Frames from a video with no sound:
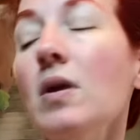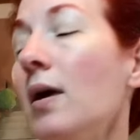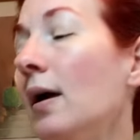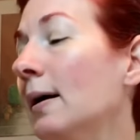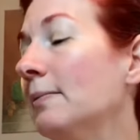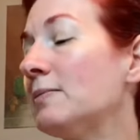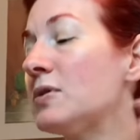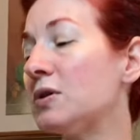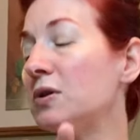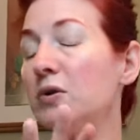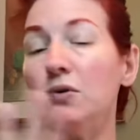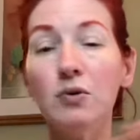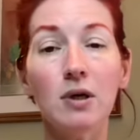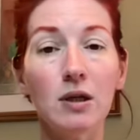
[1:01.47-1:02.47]
So
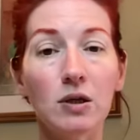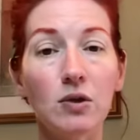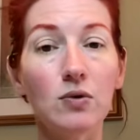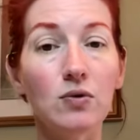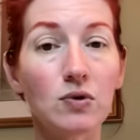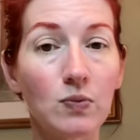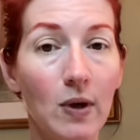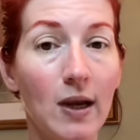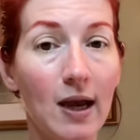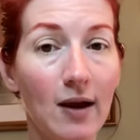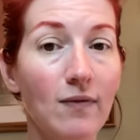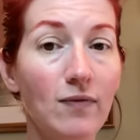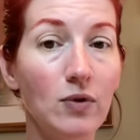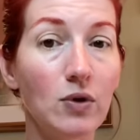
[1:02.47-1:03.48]
you can use
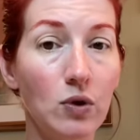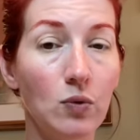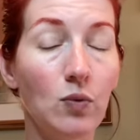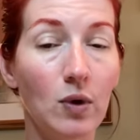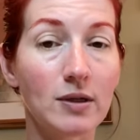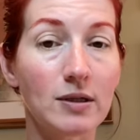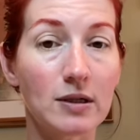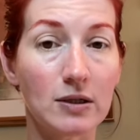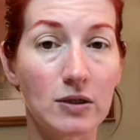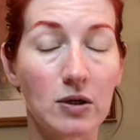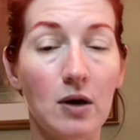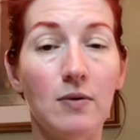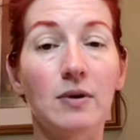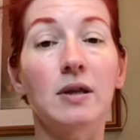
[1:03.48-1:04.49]
whatever you want to
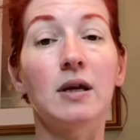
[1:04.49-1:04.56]
start with.